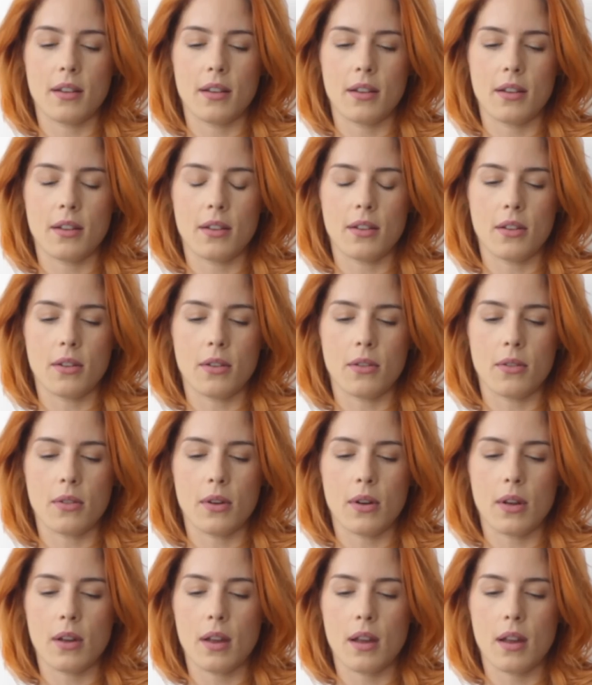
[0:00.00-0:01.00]
you know,
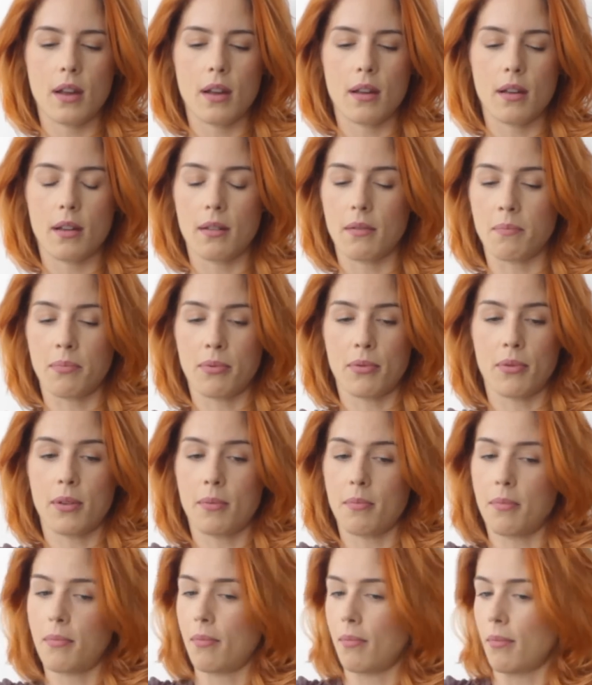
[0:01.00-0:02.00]
pretty
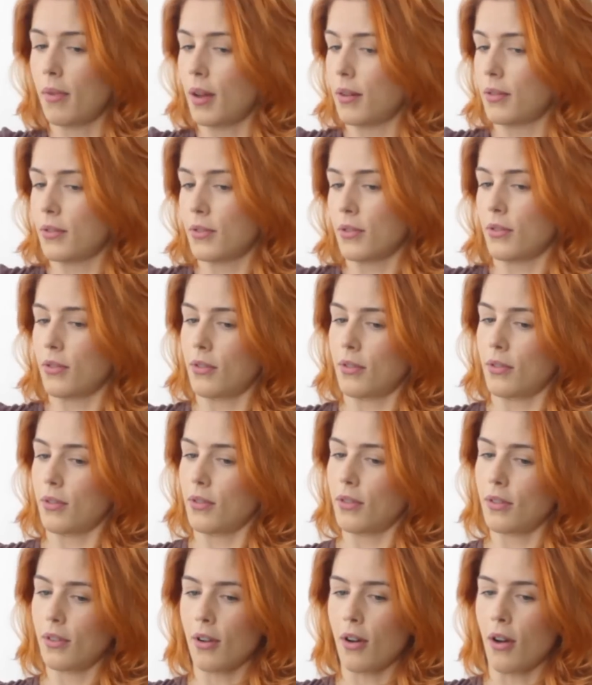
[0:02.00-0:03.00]
much
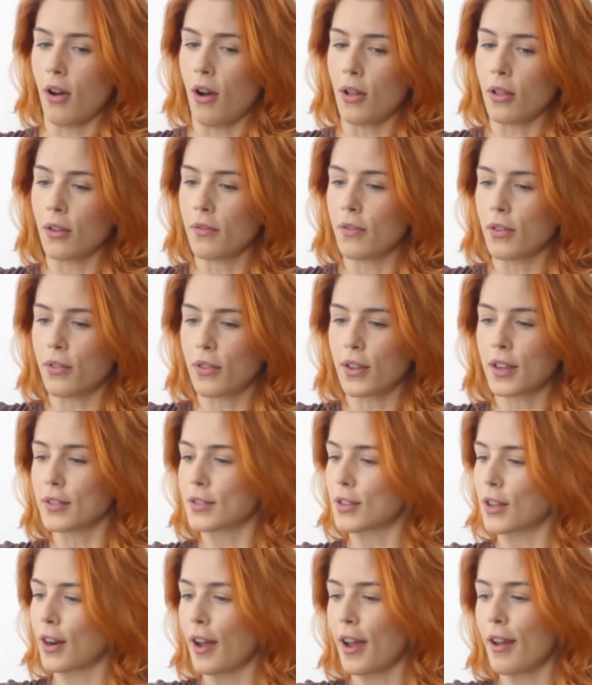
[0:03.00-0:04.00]
all of the
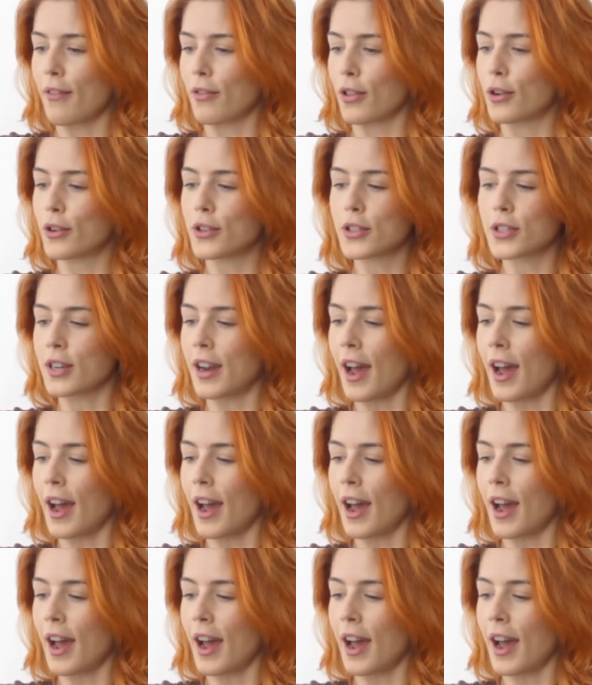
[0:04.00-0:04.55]
things that I have learned